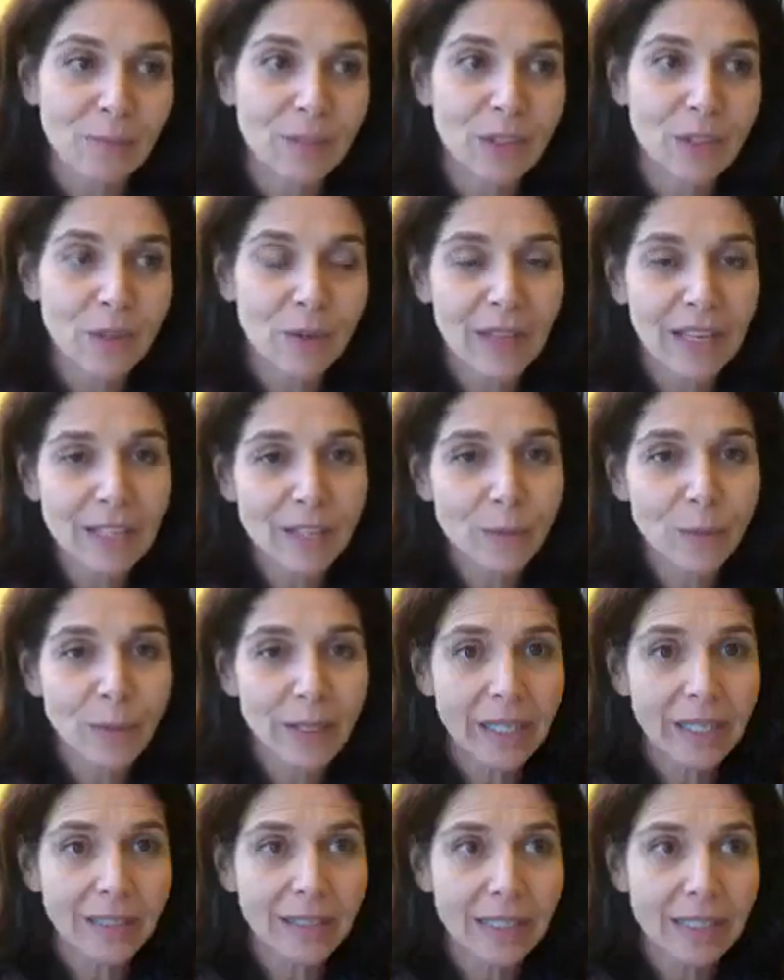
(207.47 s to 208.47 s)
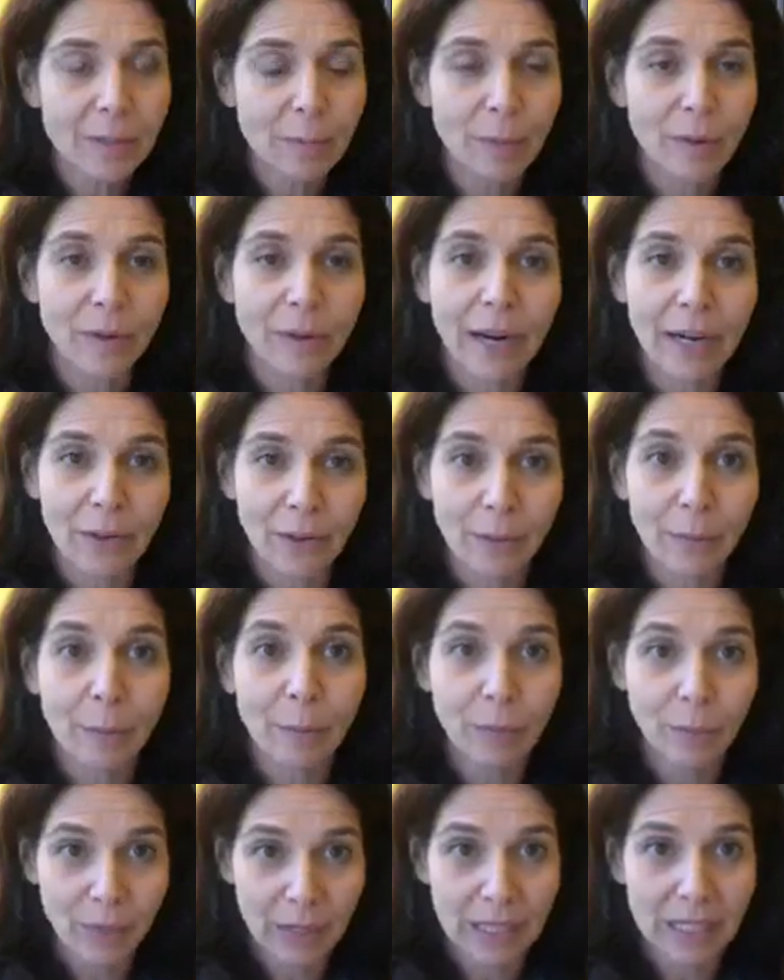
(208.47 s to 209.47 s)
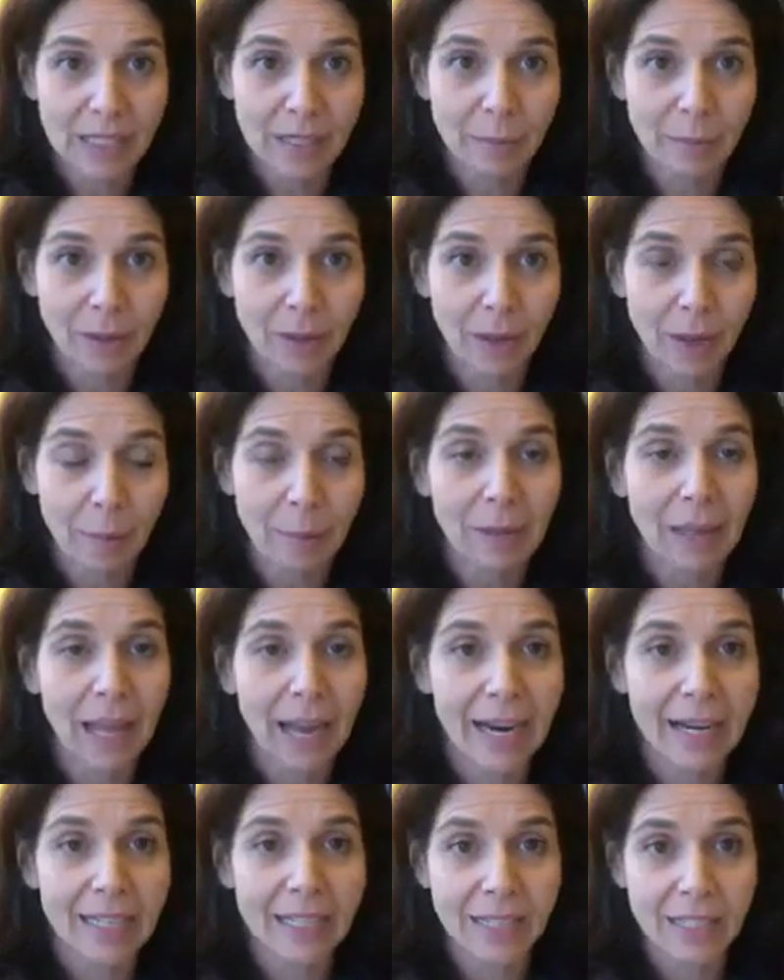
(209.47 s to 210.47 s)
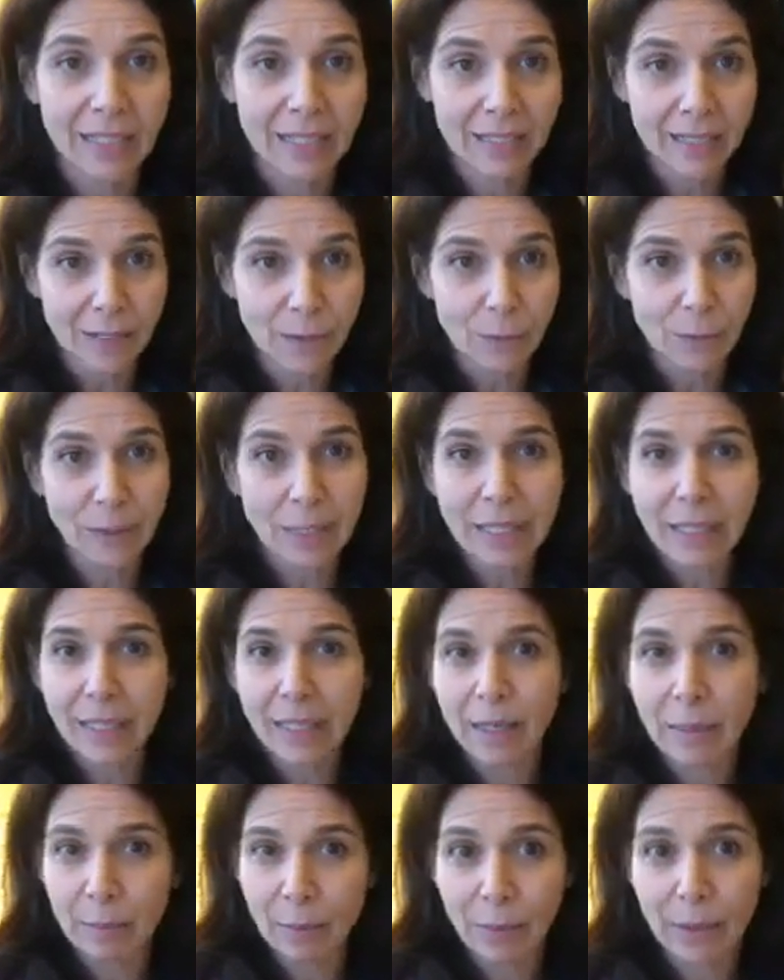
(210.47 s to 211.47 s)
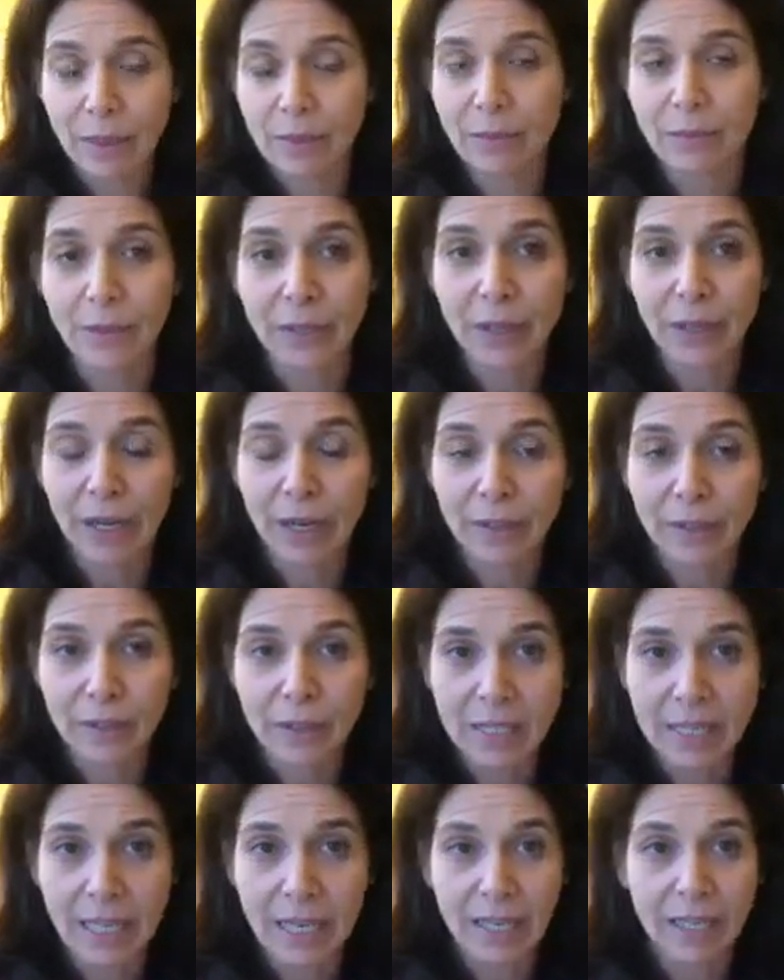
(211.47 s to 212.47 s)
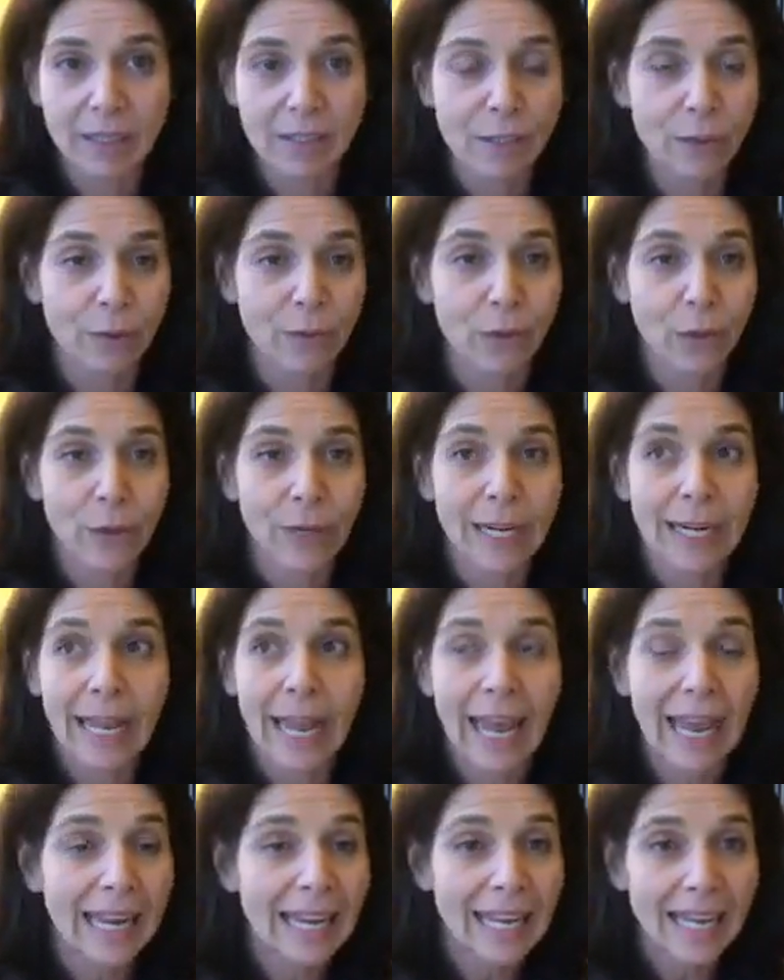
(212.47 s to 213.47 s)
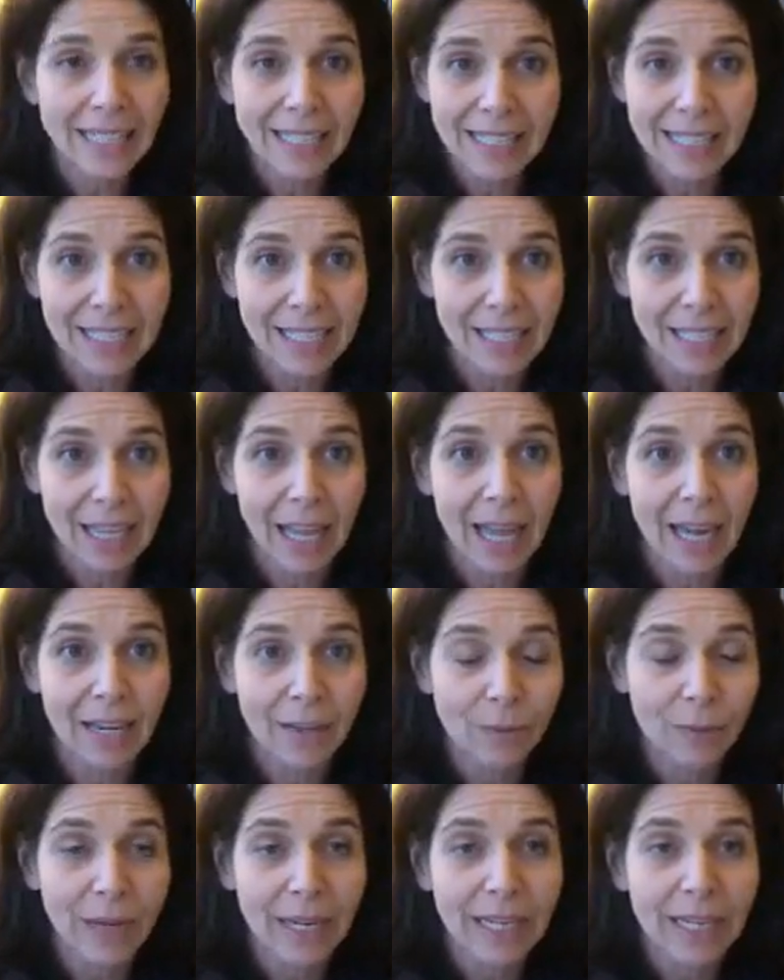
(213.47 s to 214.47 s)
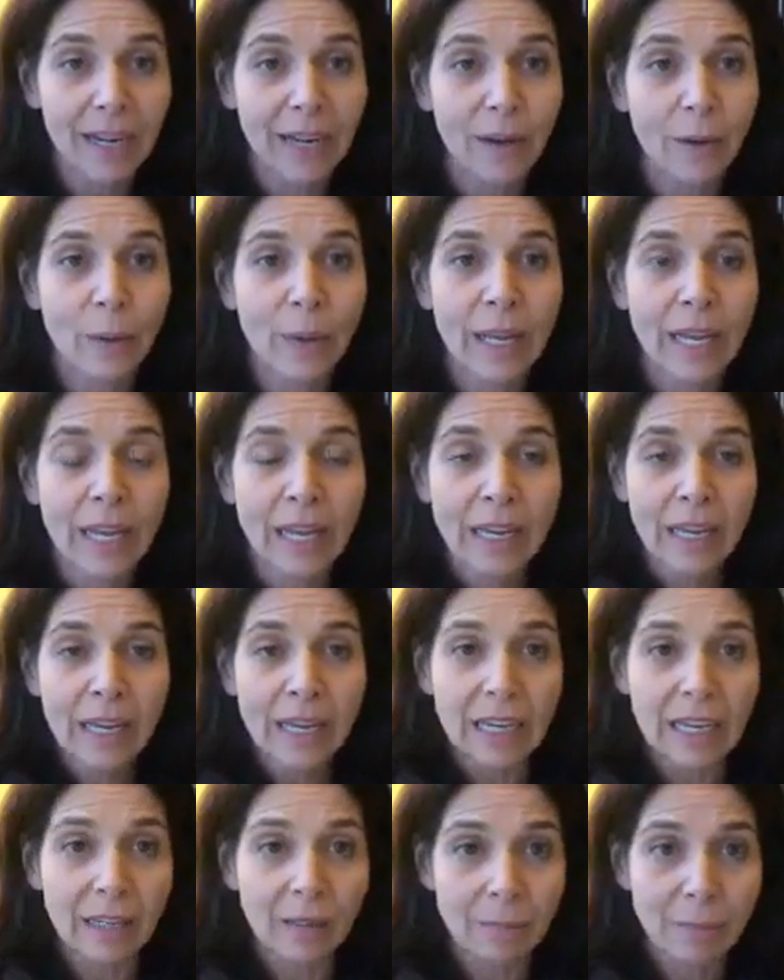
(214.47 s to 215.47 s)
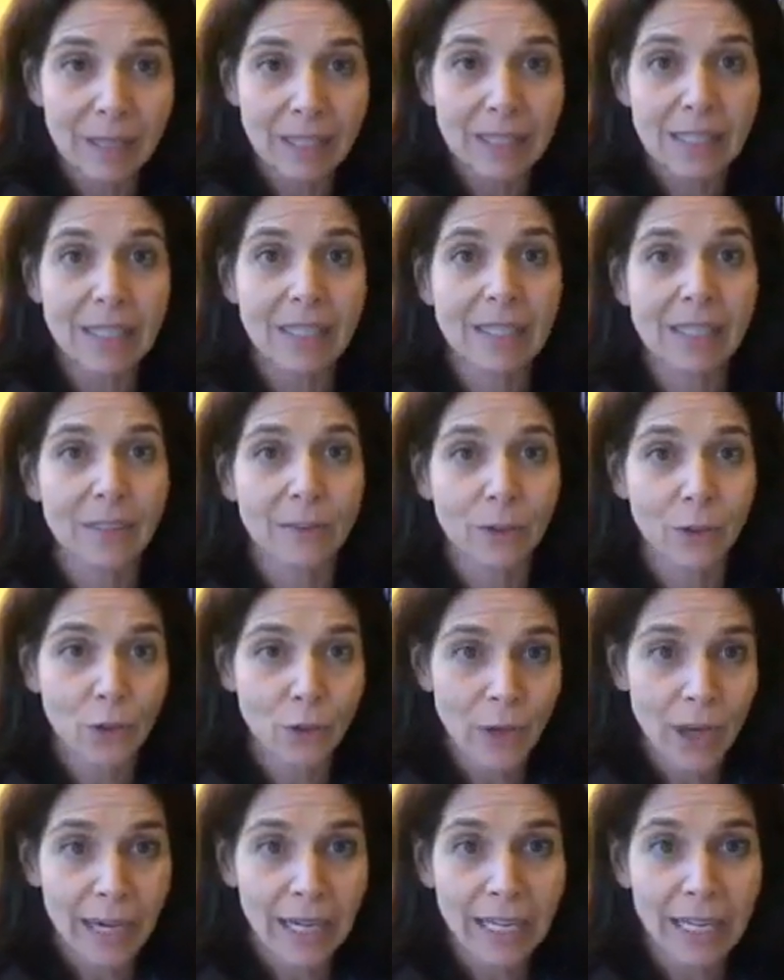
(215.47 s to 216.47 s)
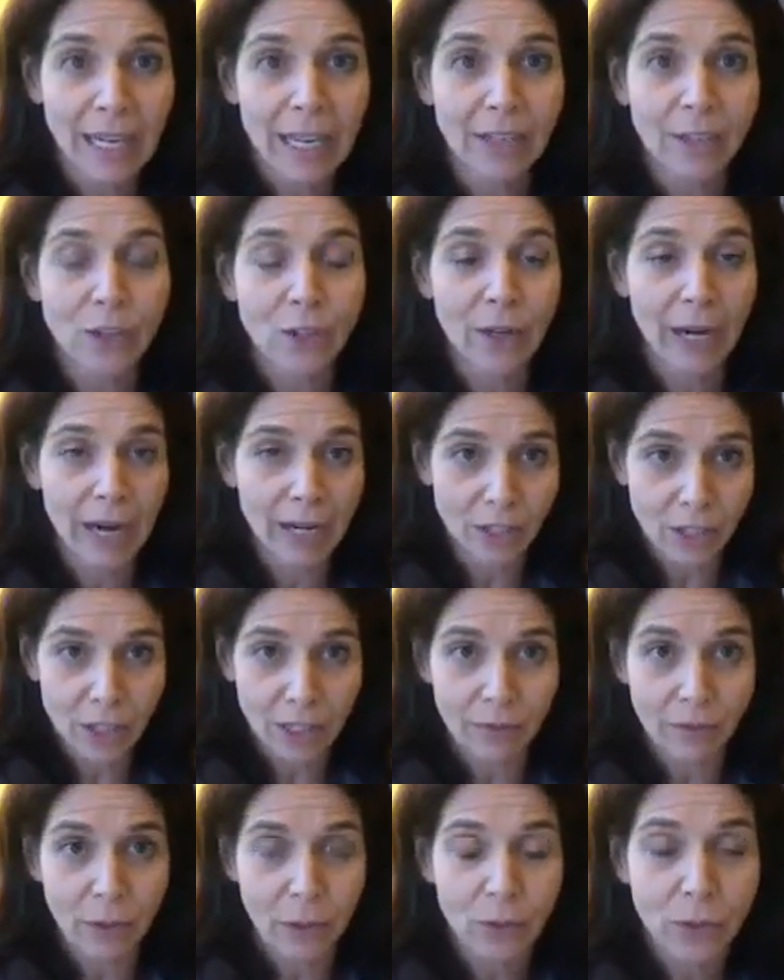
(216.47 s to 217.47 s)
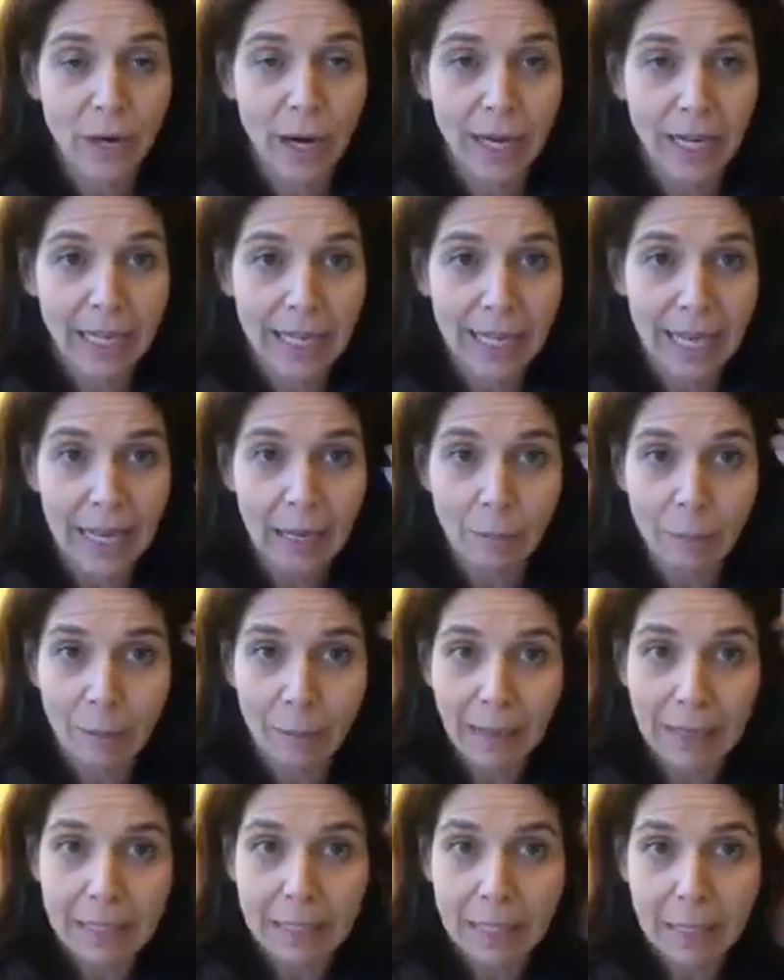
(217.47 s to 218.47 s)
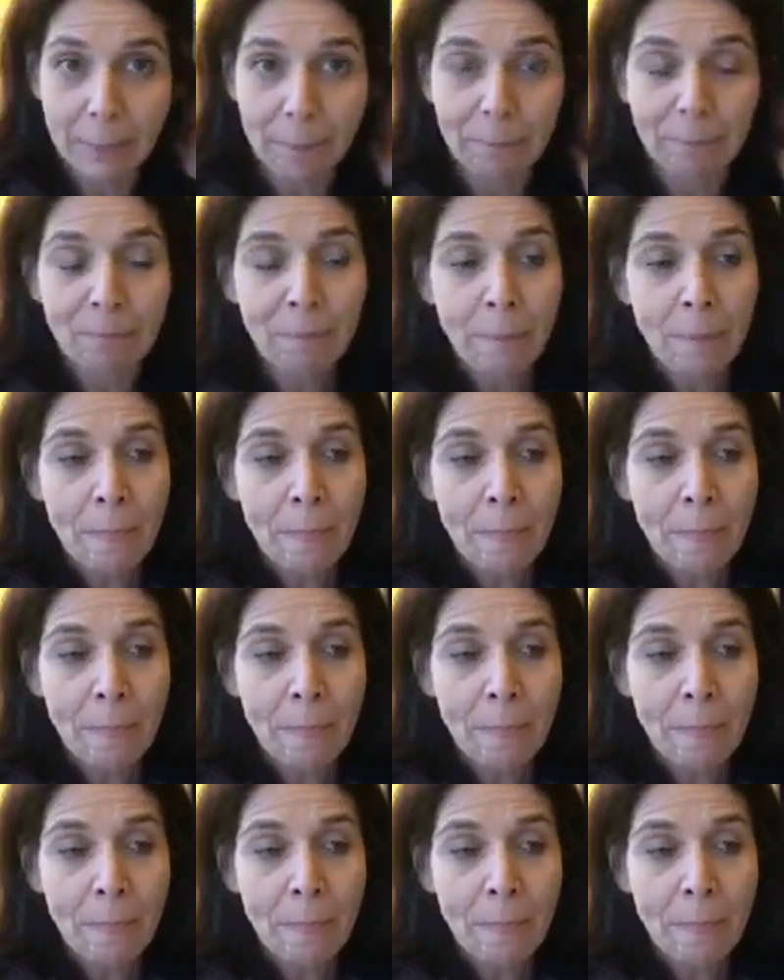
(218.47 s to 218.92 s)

So that's where this Pareto principle applies. And this is really important for you to understand. So if you're in any decline right now in business, if you're trying to gain traction, if you're trying to gain momentum,